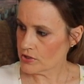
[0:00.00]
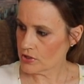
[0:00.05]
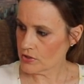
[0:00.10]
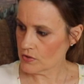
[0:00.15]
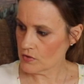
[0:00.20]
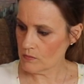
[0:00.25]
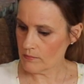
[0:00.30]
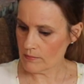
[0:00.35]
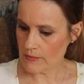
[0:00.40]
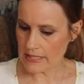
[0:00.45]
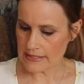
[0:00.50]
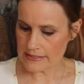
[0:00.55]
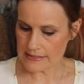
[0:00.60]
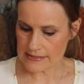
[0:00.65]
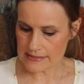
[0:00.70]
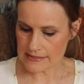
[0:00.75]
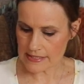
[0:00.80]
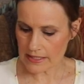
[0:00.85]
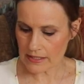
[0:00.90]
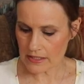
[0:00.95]
to my
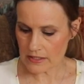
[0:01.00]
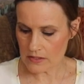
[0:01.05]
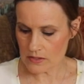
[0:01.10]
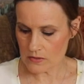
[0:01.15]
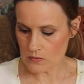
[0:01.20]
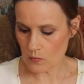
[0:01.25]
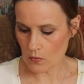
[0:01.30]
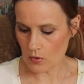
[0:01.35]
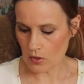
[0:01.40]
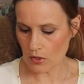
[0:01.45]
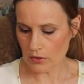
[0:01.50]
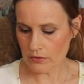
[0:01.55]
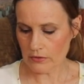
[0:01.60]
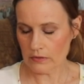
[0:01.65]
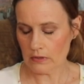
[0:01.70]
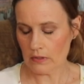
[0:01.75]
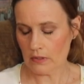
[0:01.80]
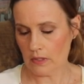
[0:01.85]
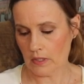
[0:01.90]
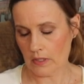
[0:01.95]
second
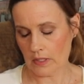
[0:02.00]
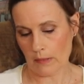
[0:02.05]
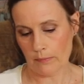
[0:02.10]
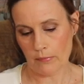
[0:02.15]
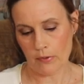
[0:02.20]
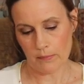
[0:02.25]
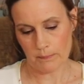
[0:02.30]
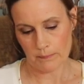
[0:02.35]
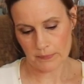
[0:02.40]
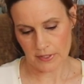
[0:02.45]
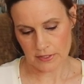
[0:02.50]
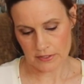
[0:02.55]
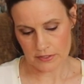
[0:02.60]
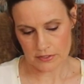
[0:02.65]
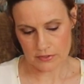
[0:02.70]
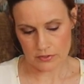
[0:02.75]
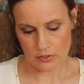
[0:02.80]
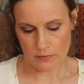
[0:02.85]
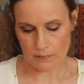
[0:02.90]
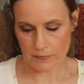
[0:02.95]
one, and I'll pop
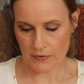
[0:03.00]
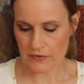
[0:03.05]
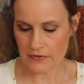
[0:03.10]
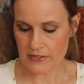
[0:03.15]
pictures up.